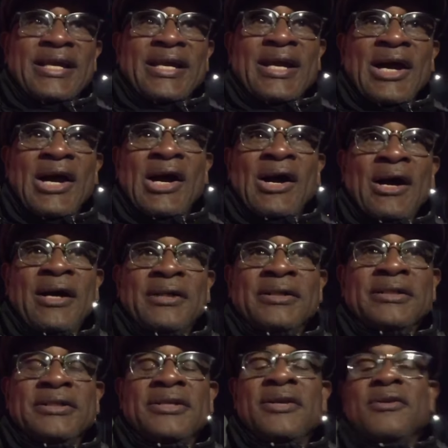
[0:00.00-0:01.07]

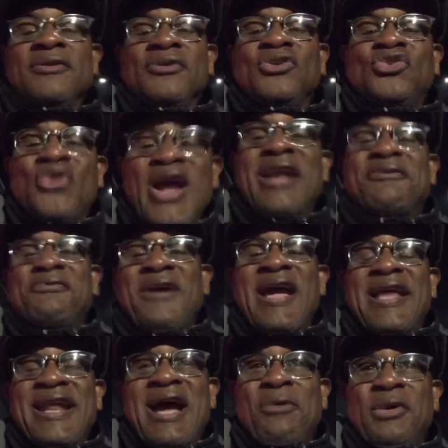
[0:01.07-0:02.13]
try to
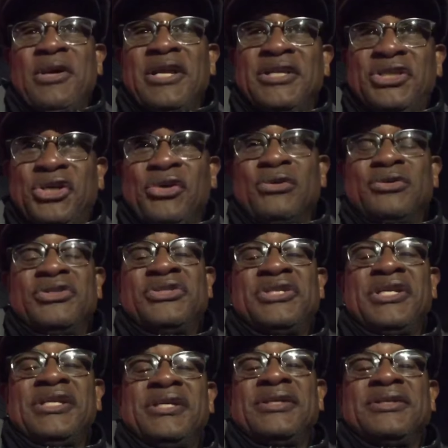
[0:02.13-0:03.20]
find out what their children's
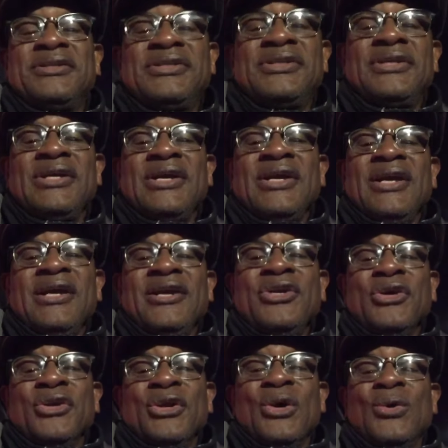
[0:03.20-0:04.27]
is.
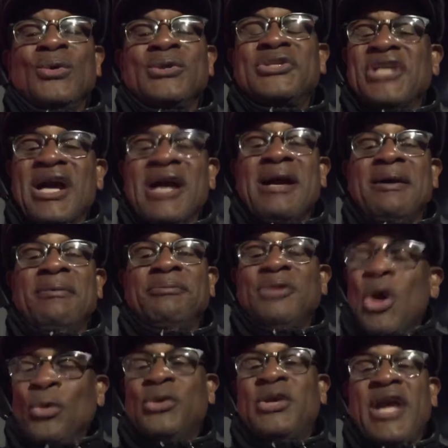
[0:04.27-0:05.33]
You know, some
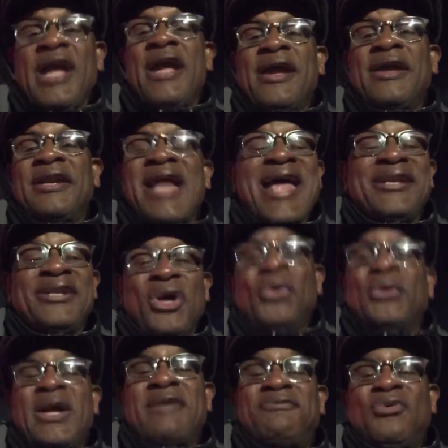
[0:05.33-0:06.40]
don't care, and I
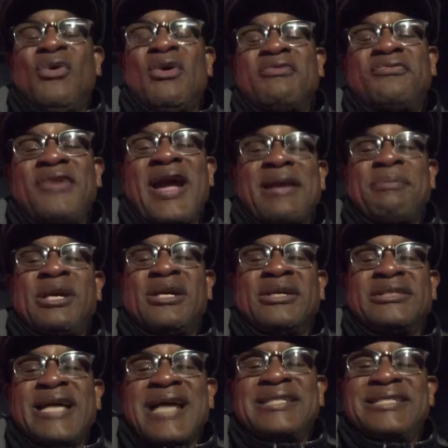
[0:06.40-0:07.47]
know that for a fact
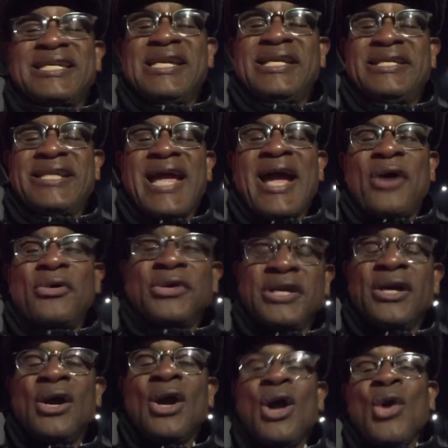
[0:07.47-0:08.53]
because I see it down
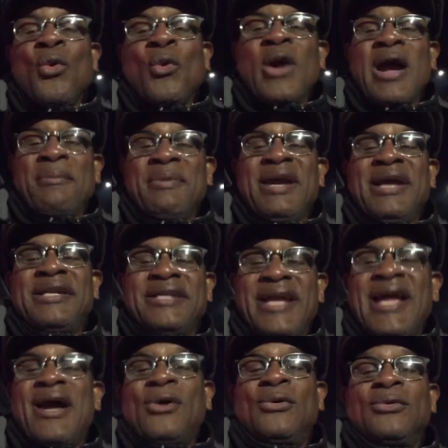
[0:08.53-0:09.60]
here where I'm at
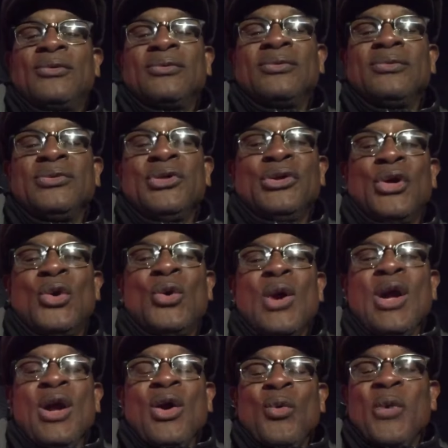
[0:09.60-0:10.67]
now. You know,
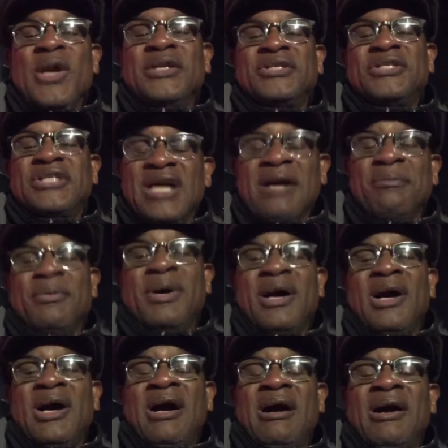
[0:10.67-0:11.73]
when
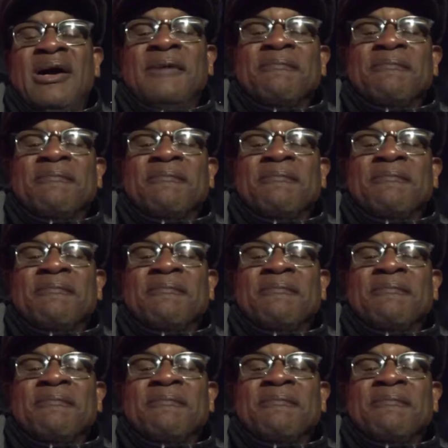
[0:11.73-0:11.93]
some